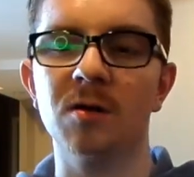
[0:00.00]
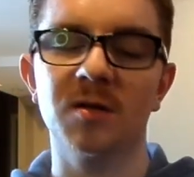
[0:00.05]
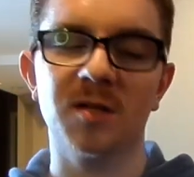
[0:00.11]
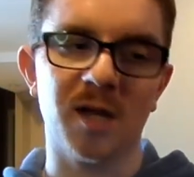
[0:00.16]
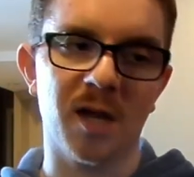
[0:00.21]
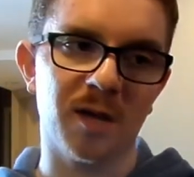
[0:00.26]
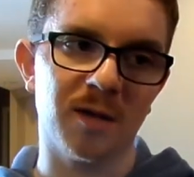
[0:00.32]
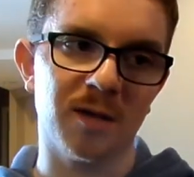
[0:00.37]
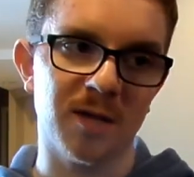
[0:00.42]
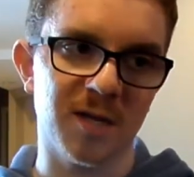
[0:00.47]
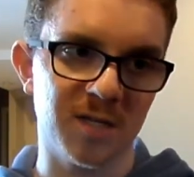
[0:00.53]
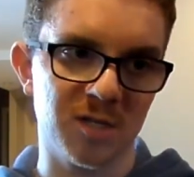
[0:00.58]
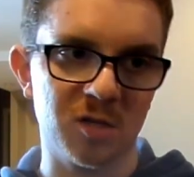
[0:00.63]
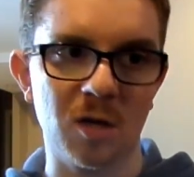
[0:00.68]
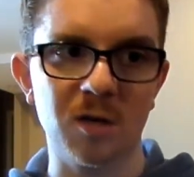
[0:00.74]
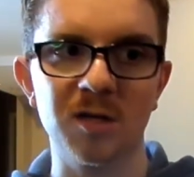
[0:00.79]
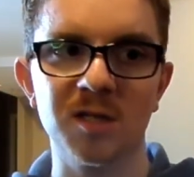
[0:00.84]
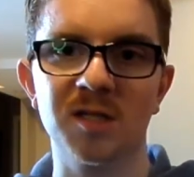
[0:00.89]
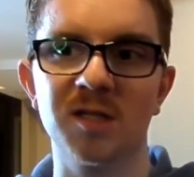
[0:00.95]
saying his
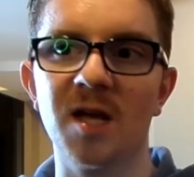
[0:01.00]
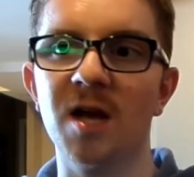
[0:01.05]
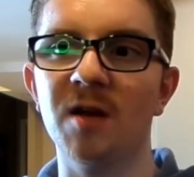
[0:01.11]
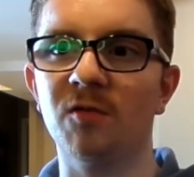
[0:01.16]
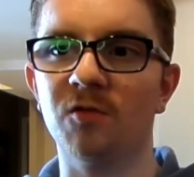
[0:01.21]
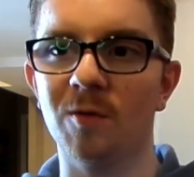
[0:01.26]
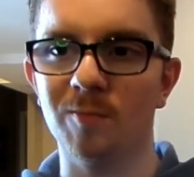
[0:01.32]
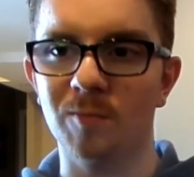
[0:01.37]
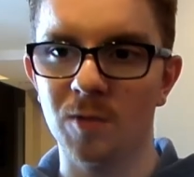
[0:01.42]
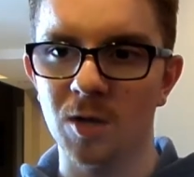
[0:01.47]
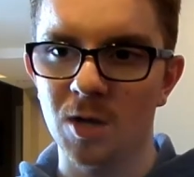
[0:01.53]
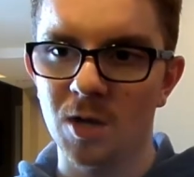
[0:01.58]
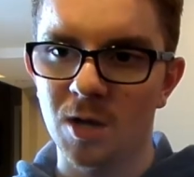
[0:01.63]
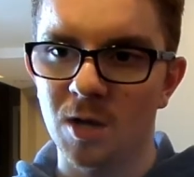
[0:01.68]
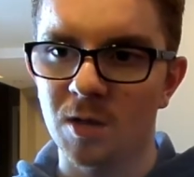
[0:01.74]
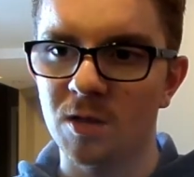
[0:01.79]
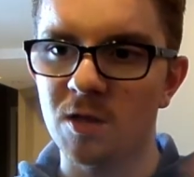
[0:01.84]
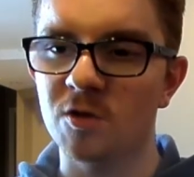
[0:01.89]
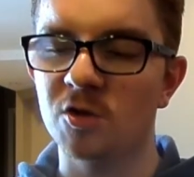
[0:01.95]
son is dead from
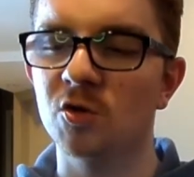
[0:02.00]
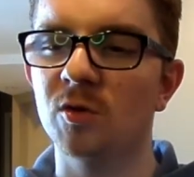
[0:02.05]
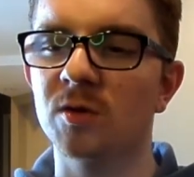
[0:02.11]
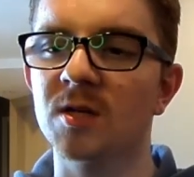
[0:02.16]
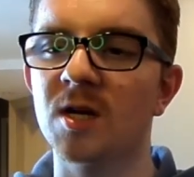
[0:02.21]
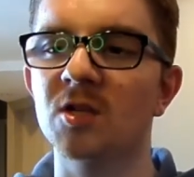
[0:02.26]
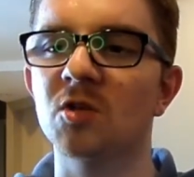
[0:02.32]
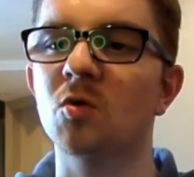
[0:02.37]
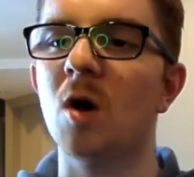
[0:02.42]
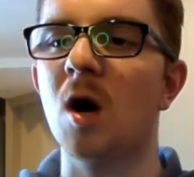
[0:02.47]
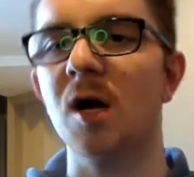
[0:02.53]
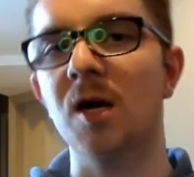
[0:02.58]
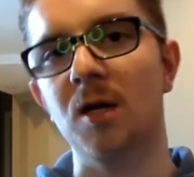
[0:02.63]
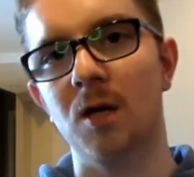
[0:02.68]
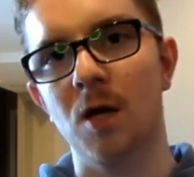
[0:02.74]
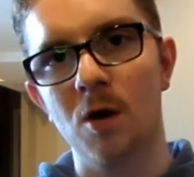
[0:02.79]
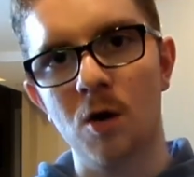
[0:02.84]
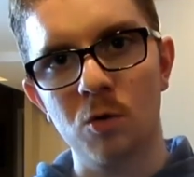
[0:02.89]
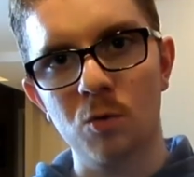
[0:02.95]
the Suicide Squad,
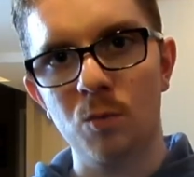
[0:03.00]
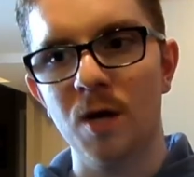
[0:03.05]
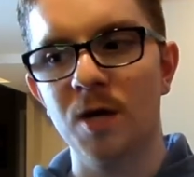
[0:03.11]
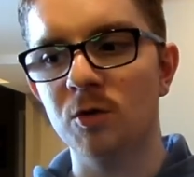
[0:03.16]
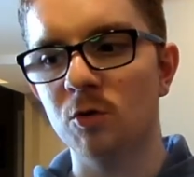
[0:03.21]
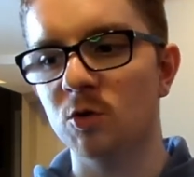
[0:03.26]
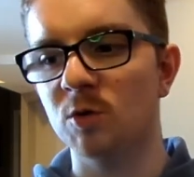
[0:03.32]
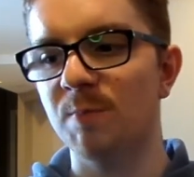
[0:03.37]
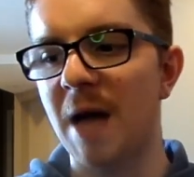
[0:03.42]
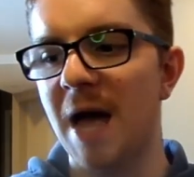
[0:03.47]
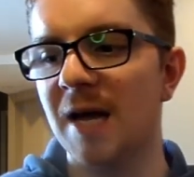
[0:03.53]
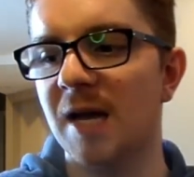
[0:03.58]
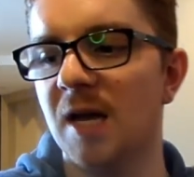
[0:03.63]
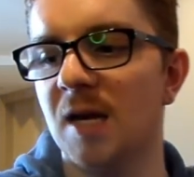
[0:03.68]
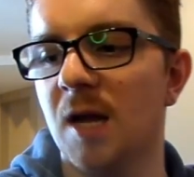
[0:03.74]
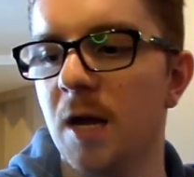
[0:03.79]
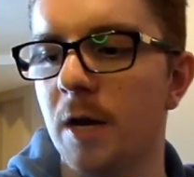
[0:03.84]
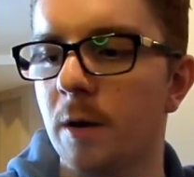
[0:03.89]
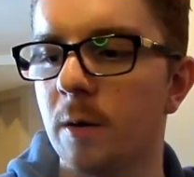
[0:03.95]
and Weasel's back
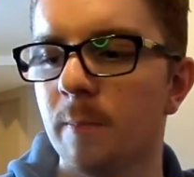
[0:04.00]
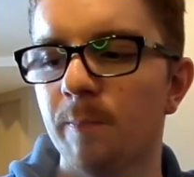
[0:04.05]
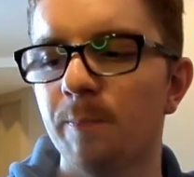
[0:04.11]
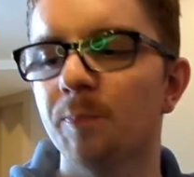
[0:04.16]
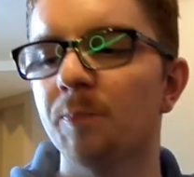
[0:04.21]
in here.